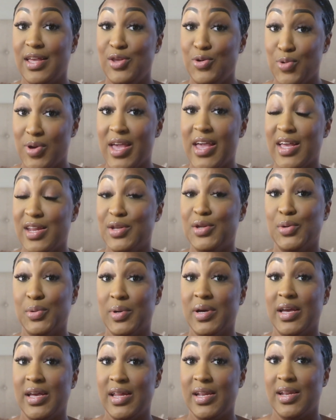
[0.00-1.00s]
you can
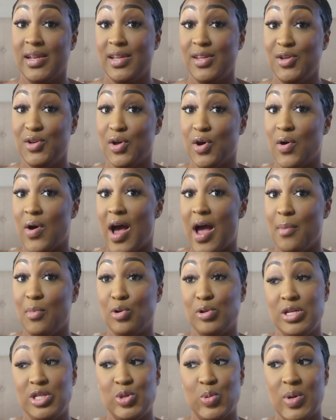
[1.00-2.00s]
do it. You know, I'm
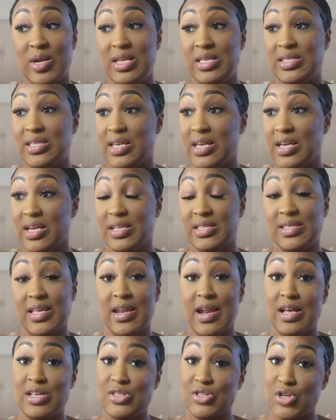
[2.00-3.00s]
only 26
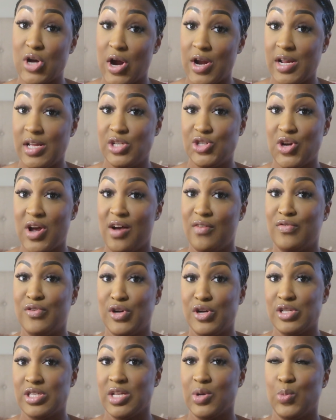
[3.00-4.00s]
and I started travel
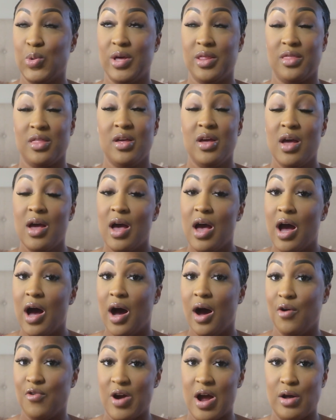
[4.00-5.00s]
nursing with
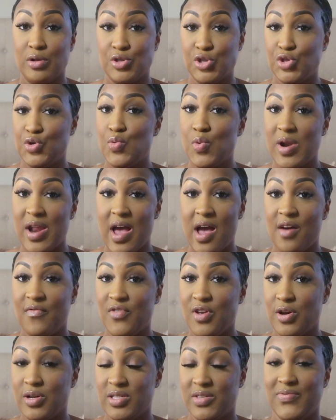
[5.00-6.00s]
around two and a
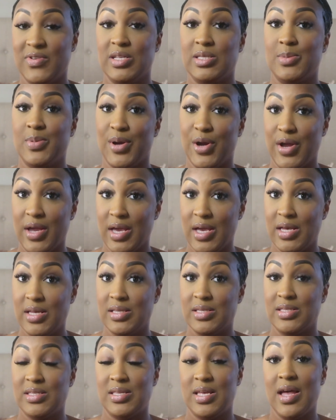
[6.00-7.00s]
half years of
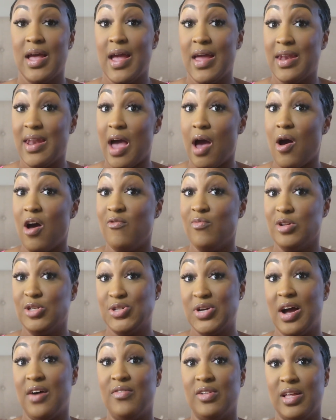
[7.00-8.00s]
experience and now have been
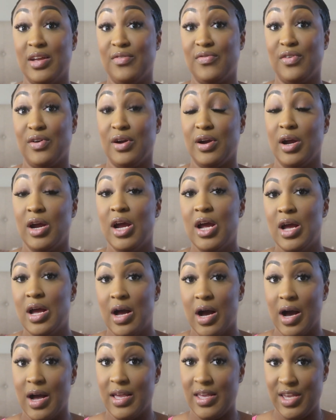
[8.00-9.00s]
traveling for
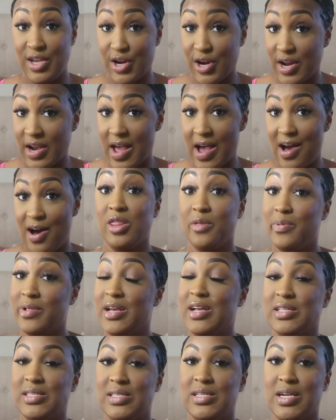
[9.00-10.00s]
a year now with
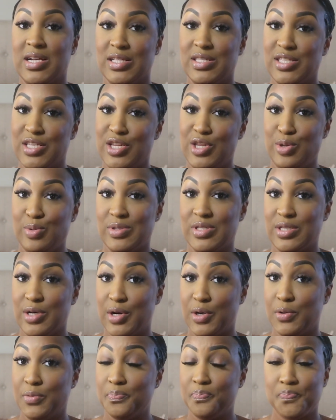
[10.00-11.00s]
plans to continue.
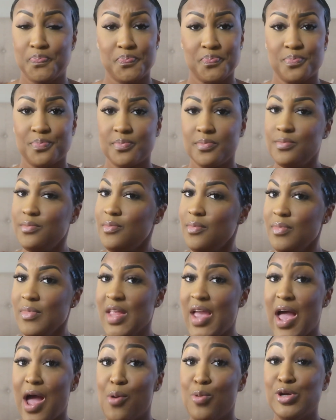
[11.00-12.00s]
So
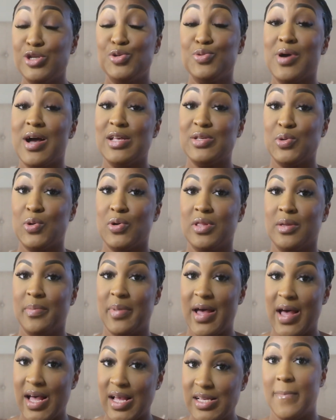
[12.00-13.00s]
I wish you guys all the
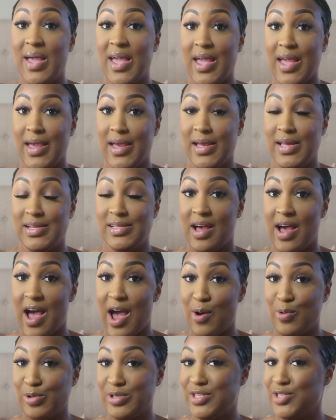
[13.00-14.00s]
best and
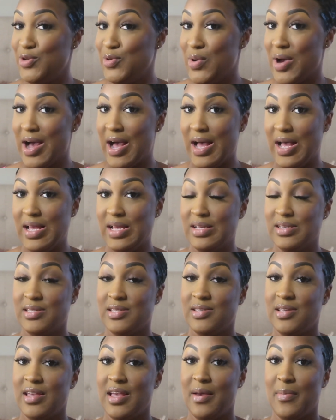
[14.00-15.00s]
I will see you guys
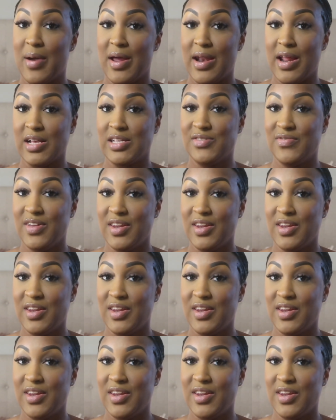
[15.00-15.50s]
in my next